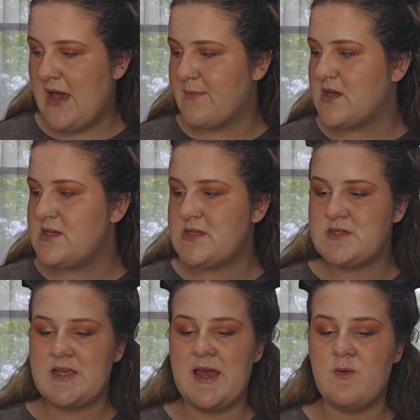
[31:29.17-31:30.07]
I'm going to
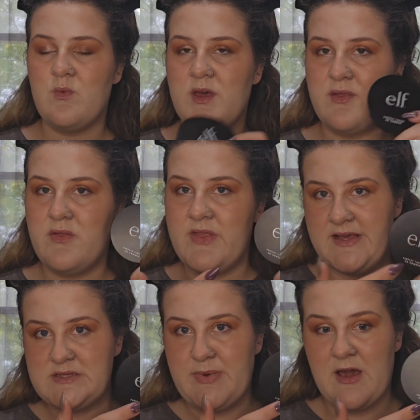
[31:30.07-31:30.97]
set with
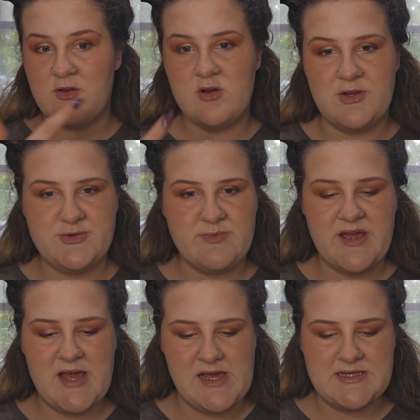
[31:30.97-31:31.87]
this powder under
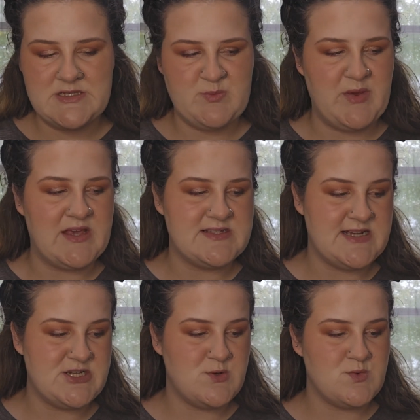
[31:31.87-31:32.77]
my eyes because
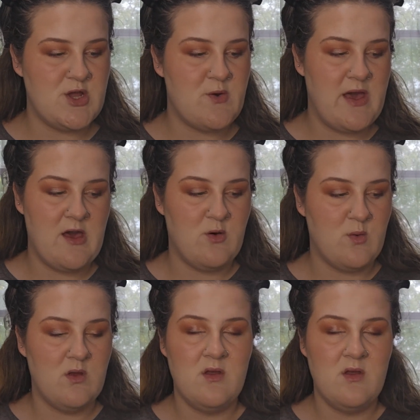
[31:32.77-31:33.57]
I don't know how